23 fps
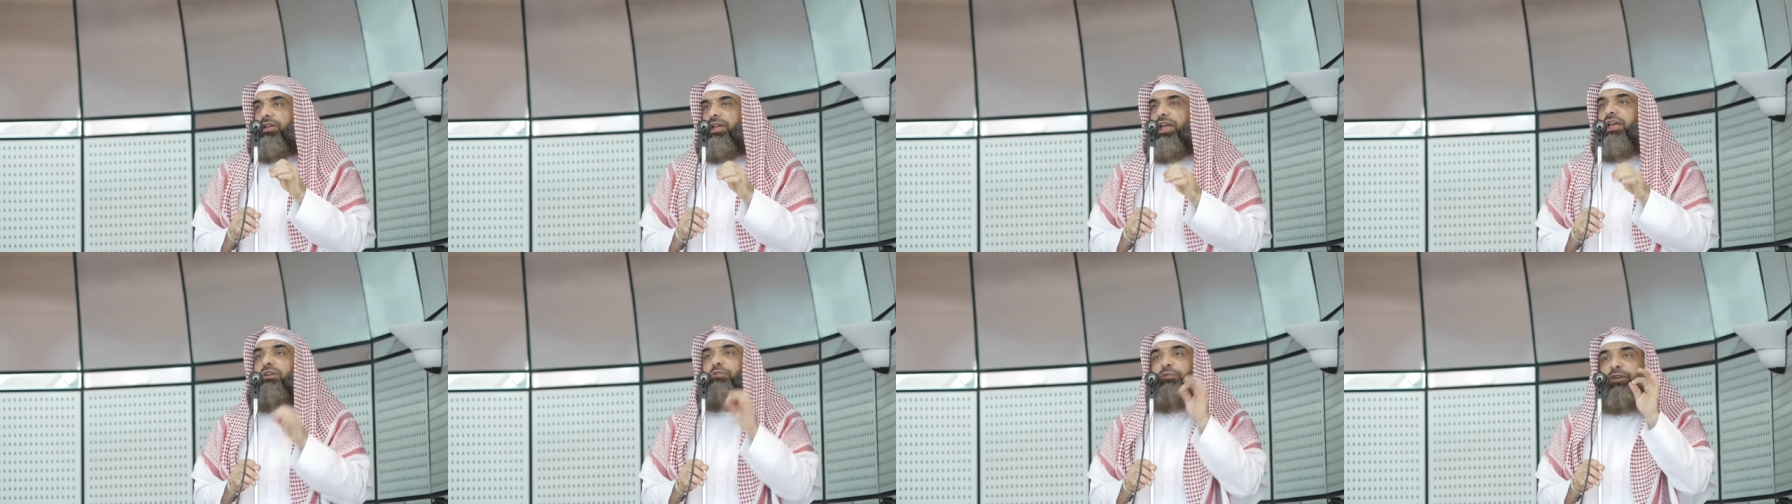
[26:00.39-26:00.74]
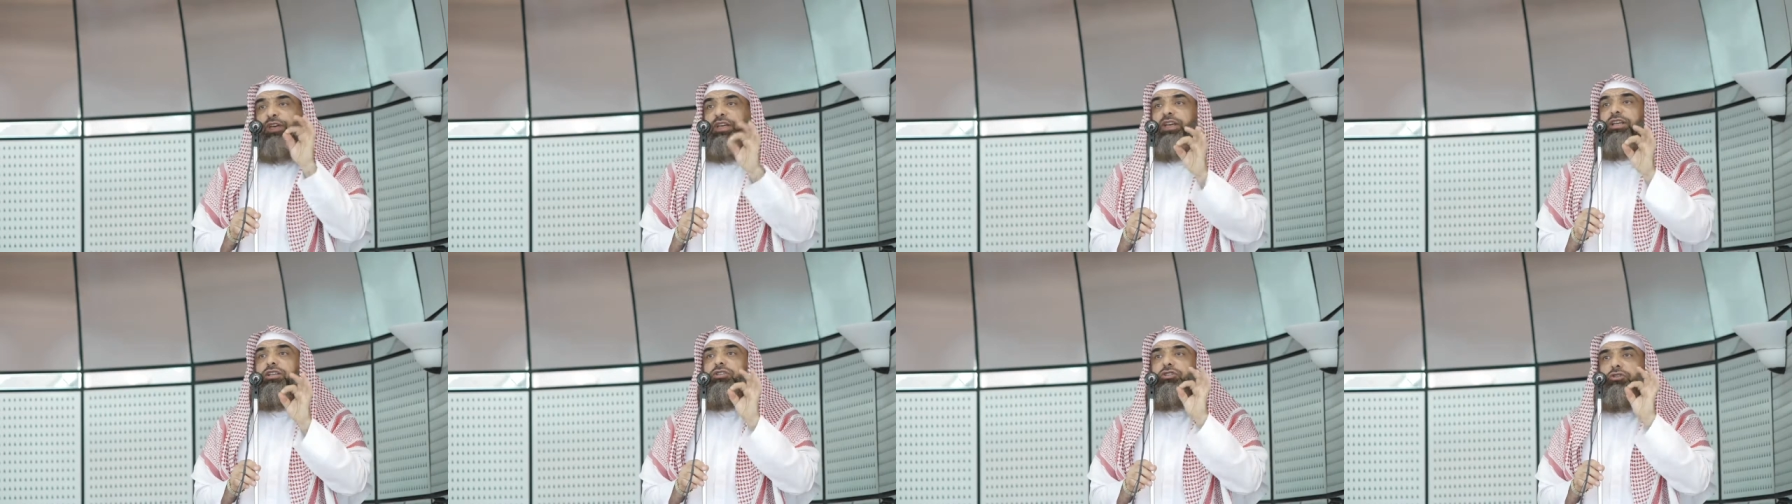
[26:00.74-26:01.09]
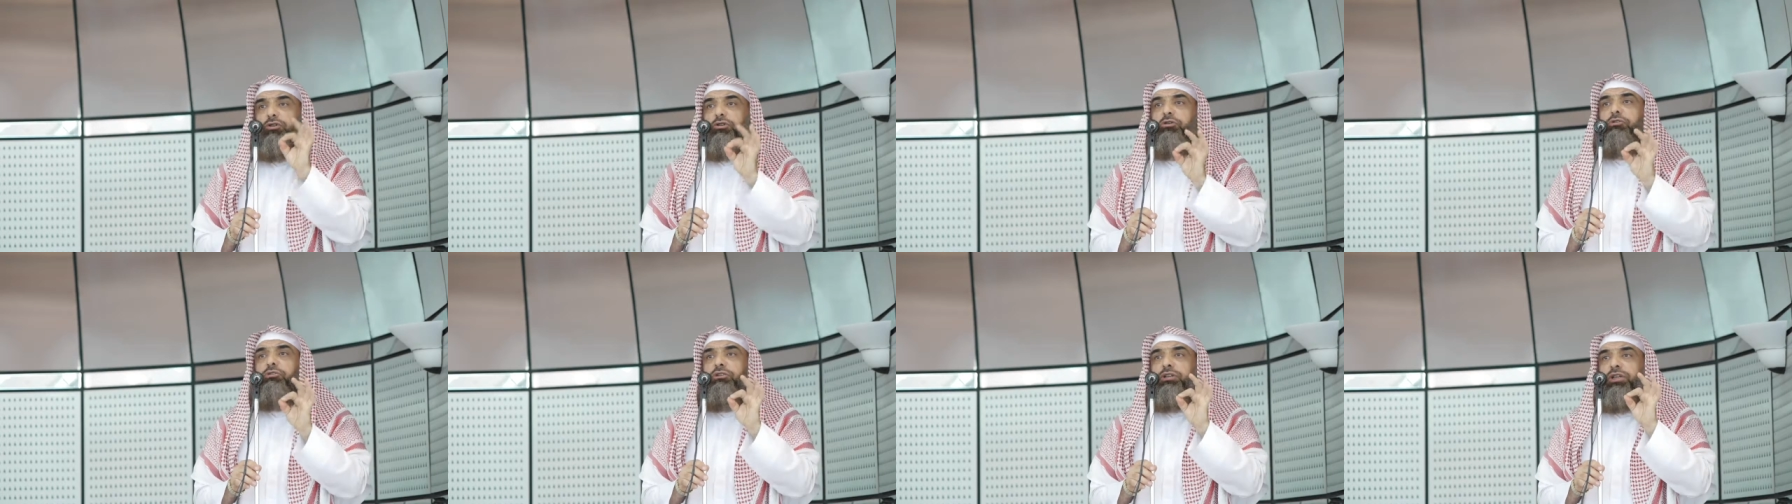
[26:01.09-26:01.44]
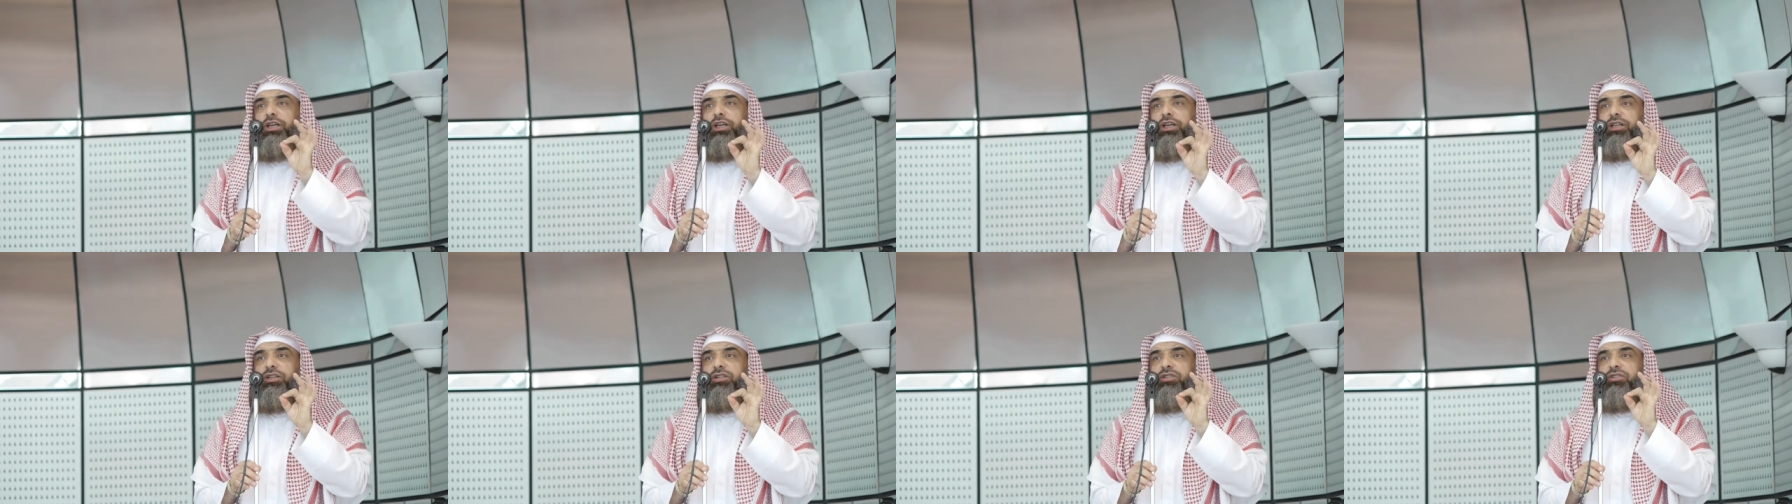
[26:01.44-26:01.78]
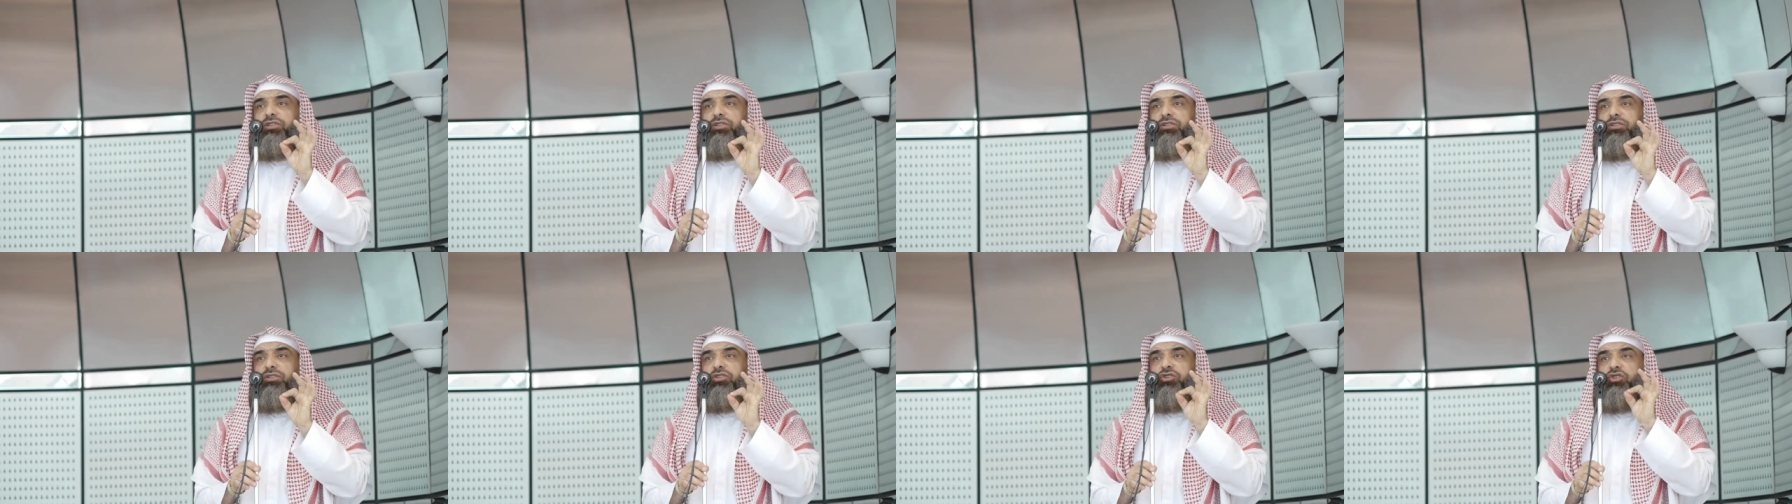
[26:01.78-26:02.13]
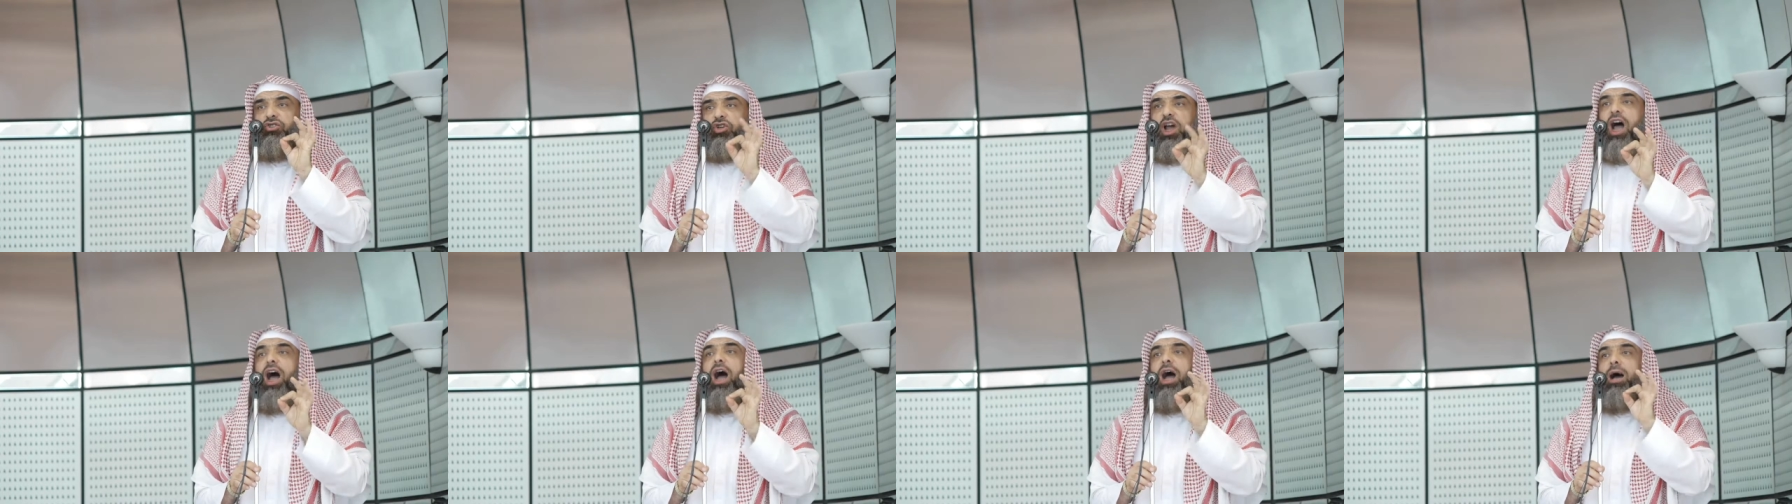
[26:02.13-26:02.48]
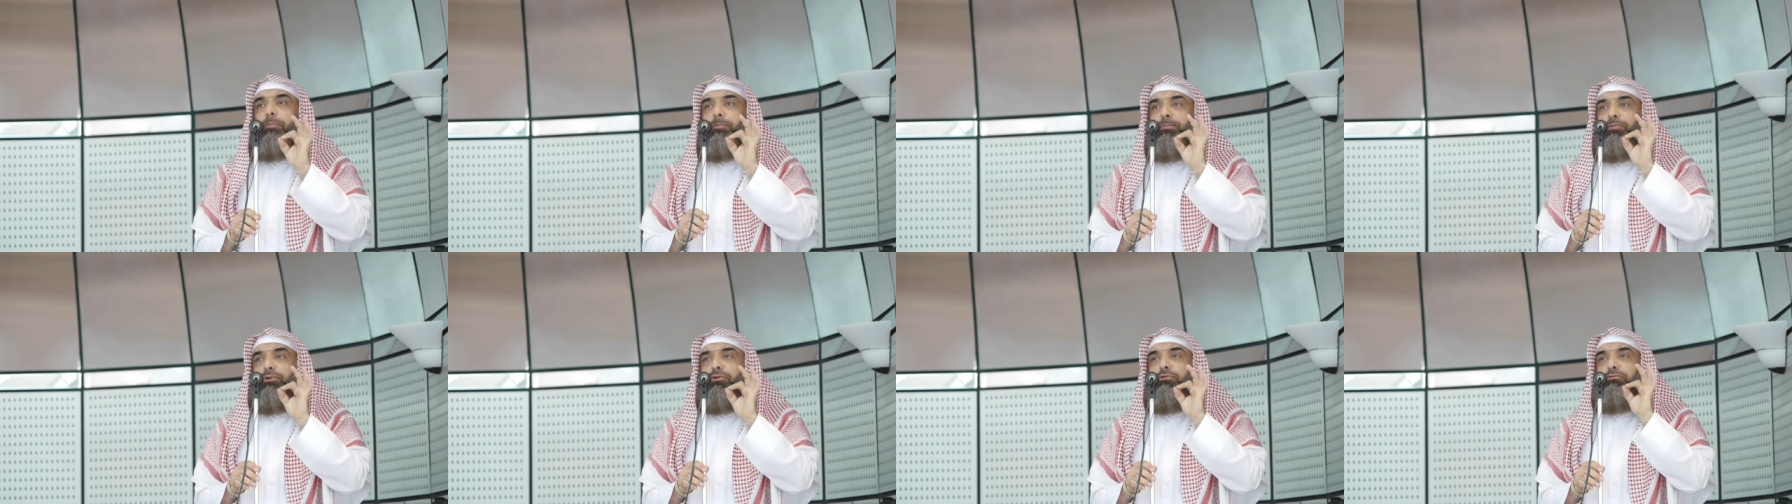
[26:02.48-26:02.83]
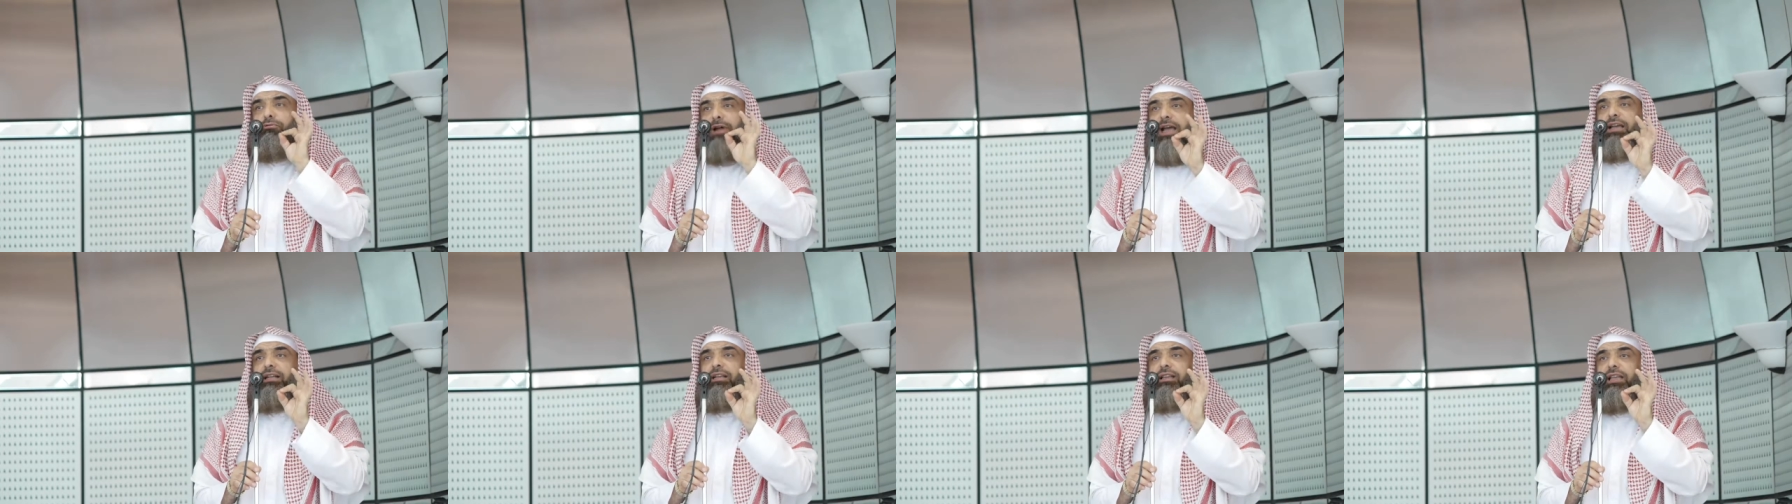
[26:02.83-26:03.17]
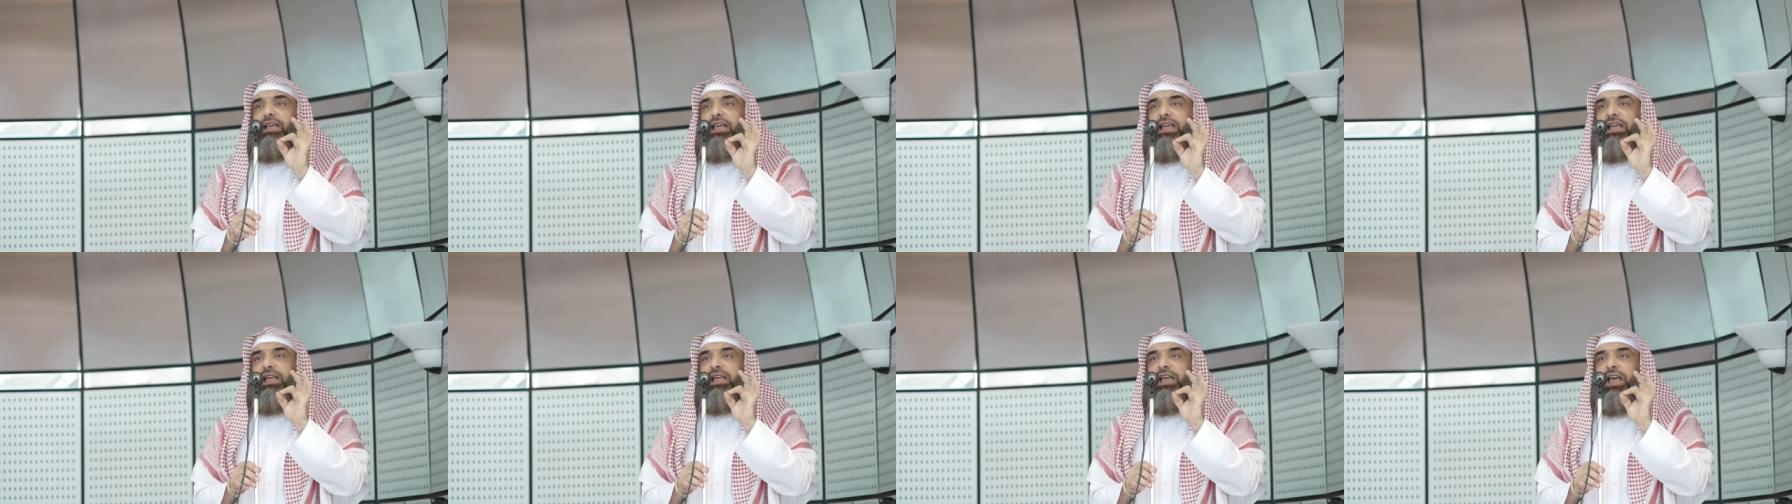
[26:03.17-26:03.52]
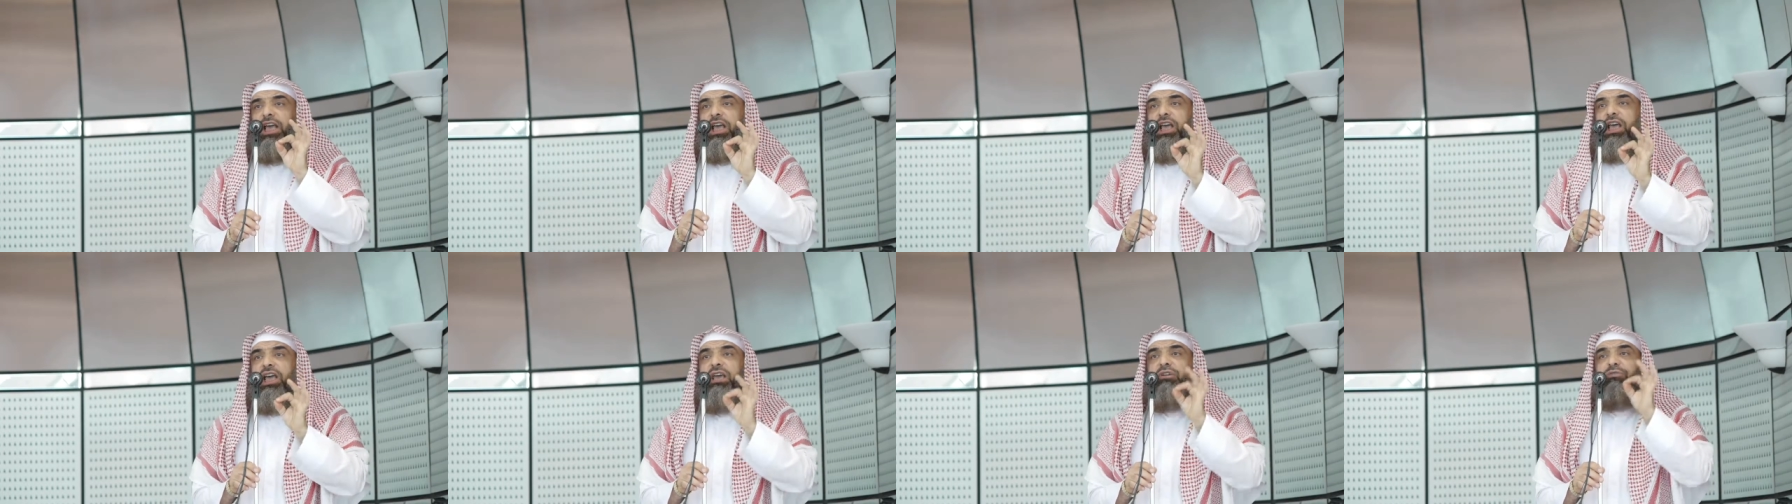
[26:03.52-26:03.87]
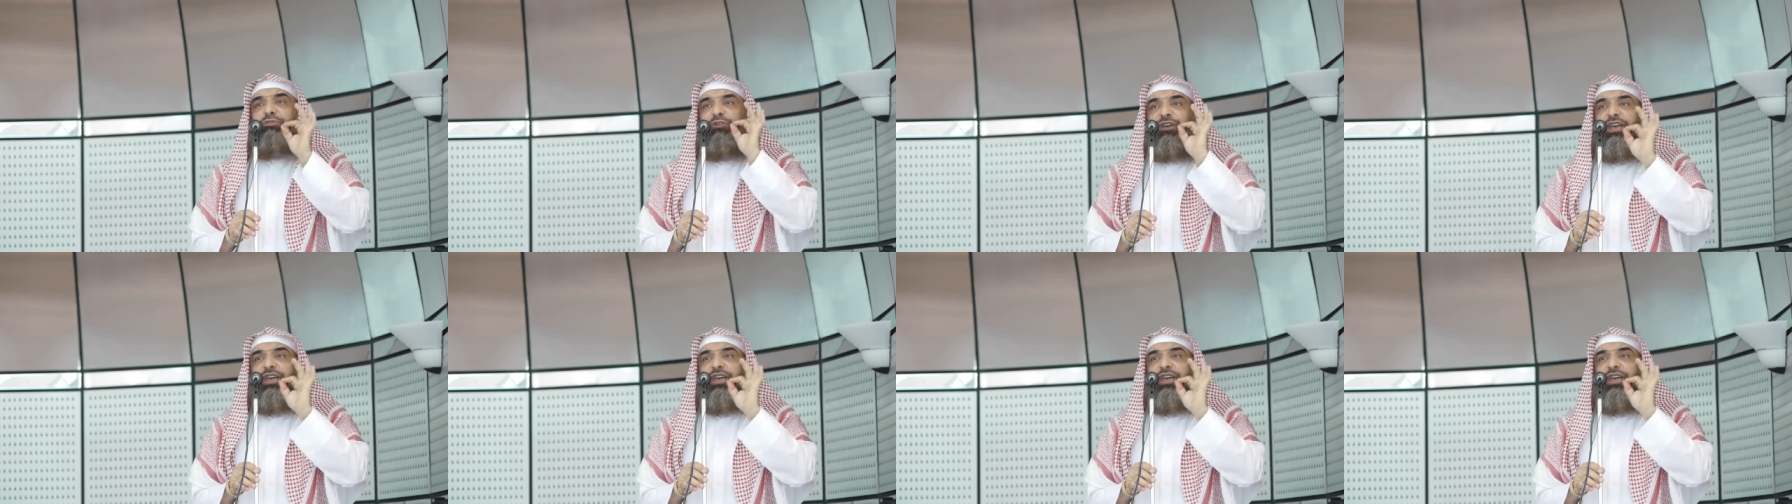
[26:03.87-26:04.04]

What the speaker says: if he is doing his job correctly, if